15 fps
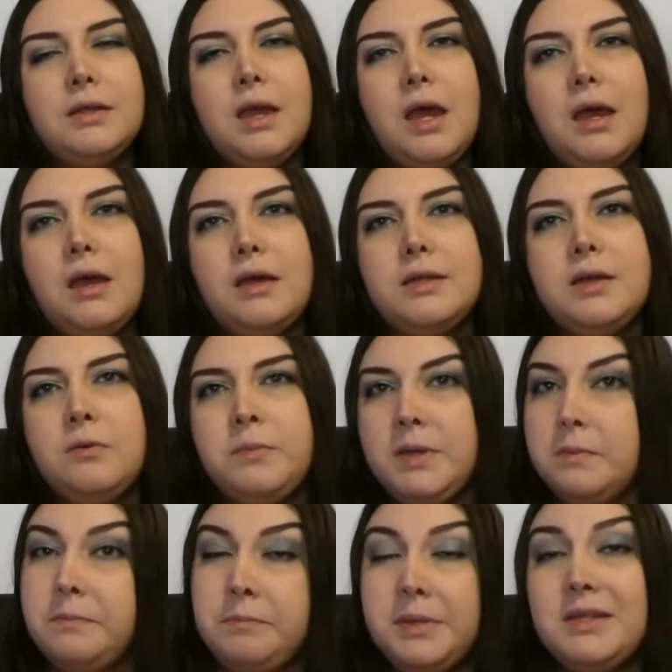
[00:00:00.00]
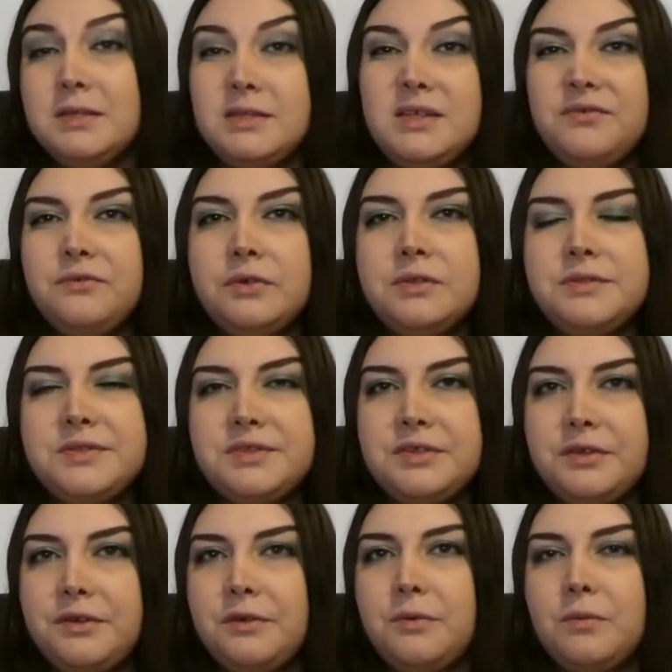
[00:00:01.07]
Uh, it'll be a bit different
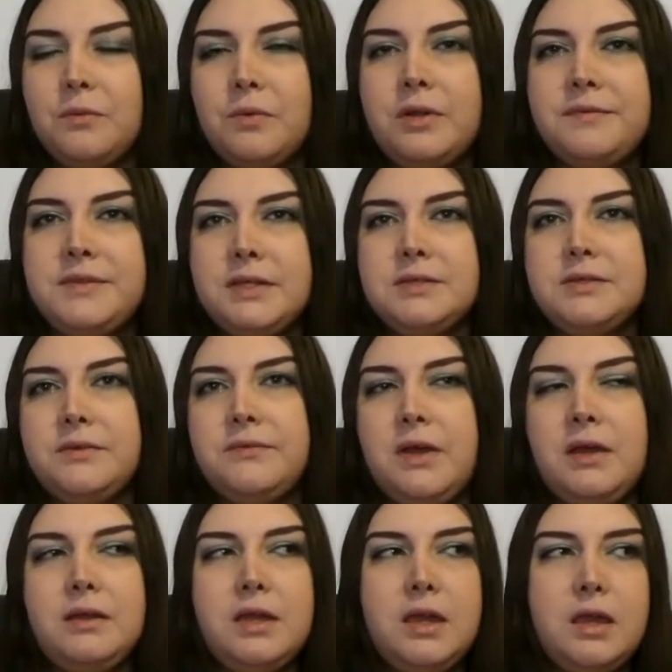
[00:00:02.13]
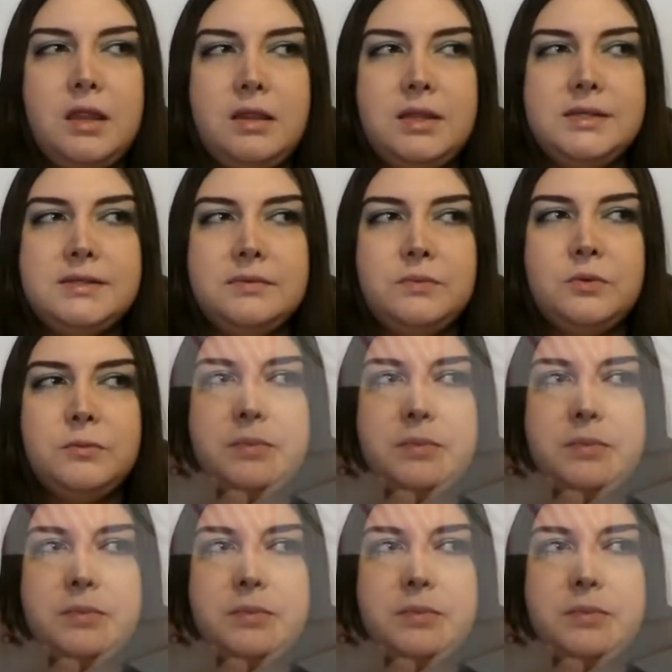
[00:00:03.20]
to what I've done so far. This will